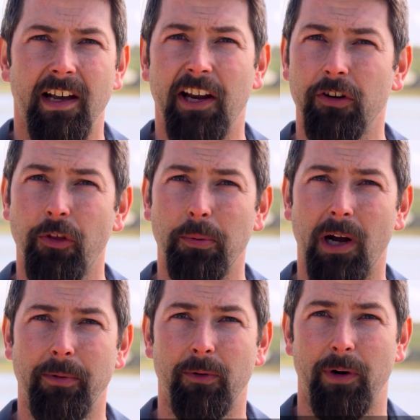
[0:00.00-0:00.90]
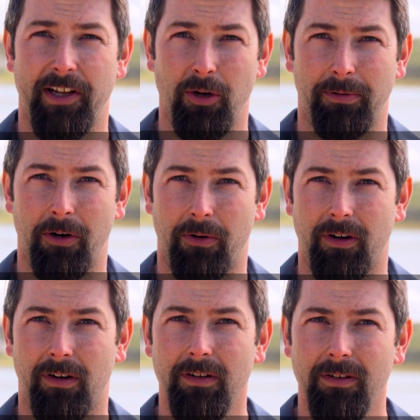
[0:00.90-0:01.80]
Here's the proper radio
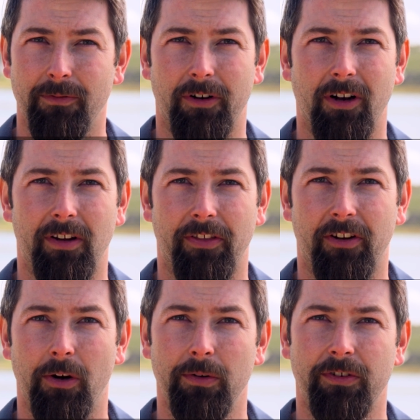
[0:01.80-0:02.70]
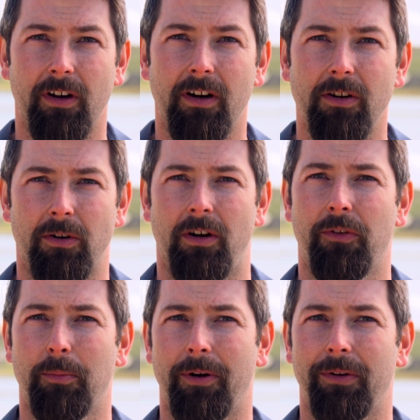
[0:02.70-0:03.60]
protocol for calling the Coast Guard or
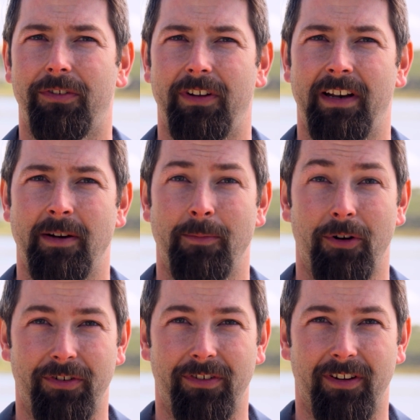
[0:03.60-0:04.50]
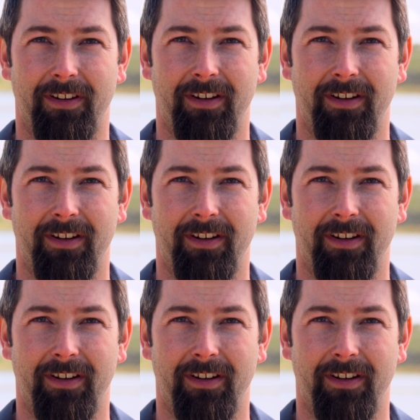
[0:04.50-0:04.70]
other boats in an emergency.